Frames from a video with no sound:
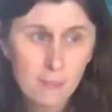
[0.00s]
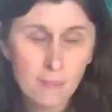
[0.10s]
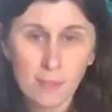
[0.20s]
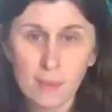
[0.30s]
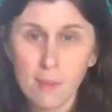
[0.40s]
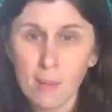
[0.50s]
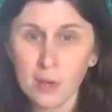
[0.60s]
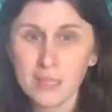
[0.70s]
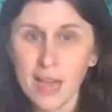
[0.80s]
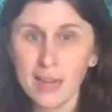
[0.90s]
Maybe mom
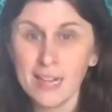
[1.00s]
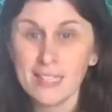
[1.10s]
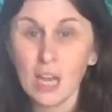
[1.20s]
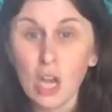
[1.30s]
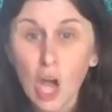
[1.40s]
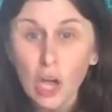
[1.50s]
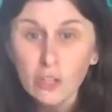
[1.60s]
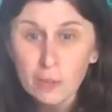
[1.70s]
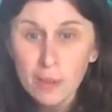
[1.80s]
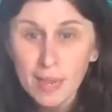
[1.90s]
or dad has a
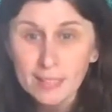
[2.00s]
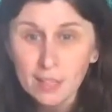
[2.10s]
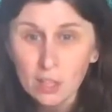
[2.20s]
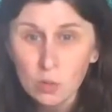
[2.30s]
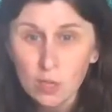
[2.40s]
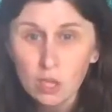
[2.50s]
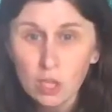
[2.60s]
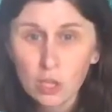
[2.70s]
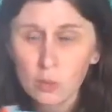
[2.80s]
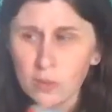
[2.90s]
laundry basket you can
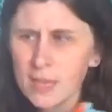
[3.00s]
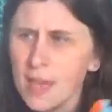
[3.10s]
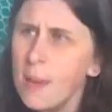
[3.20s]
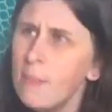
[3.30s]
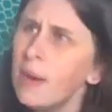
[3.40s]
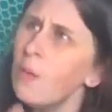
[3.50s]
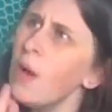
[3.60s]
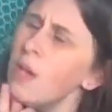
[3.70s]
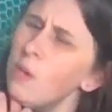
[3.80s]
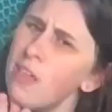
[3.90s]
use. But I
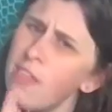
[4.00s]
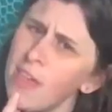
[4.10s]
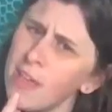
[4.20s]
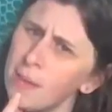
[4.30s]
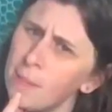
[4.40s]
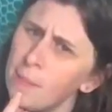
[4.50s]
want you to think,